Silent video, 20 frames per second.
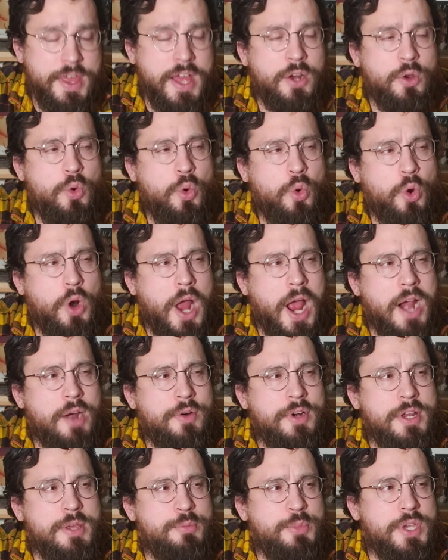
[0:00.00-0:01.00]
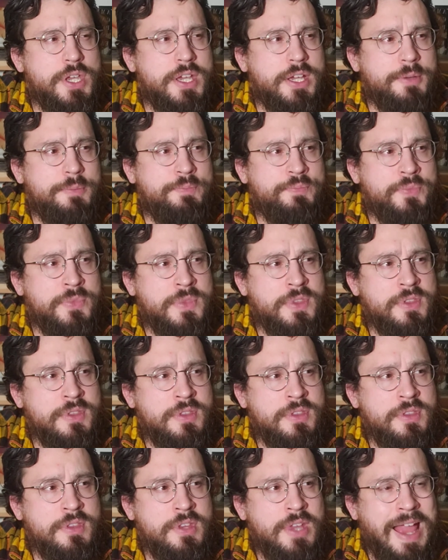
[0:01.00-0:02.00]
That core irony being
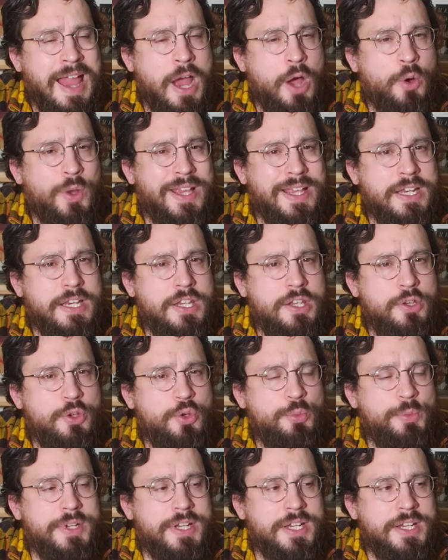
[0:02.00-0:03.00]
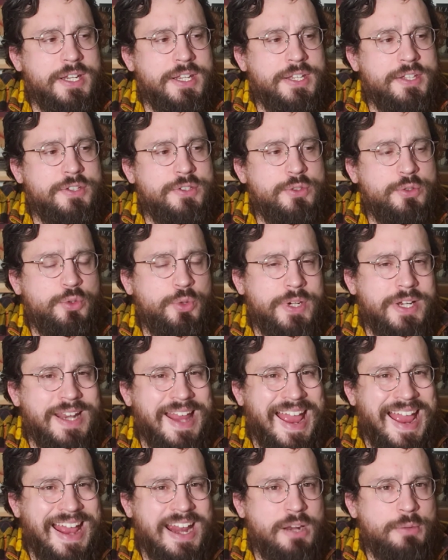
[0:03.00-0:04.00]
how inhuman it is to treat
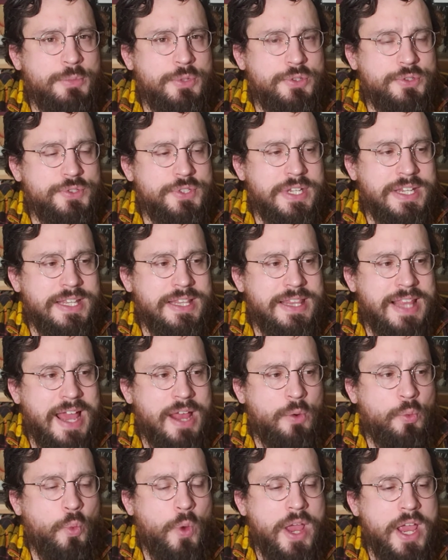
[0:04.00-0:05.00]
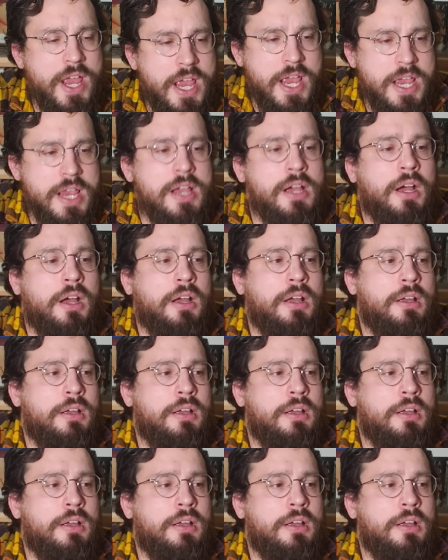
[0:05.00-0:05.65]
animals in that way,